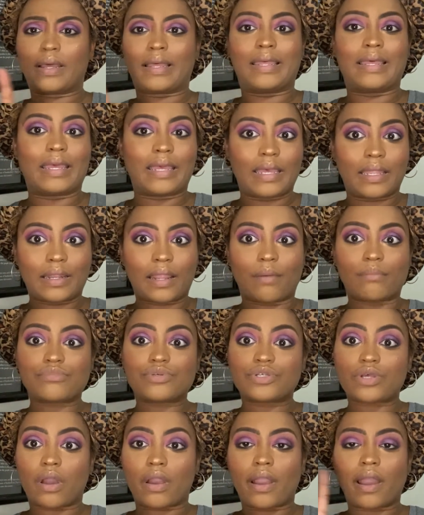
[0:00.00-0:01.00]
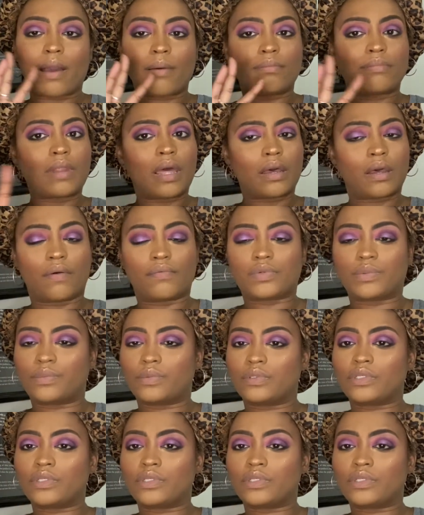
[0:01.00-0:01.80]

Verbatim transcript: again. I'm sorry. I'm not comfortable.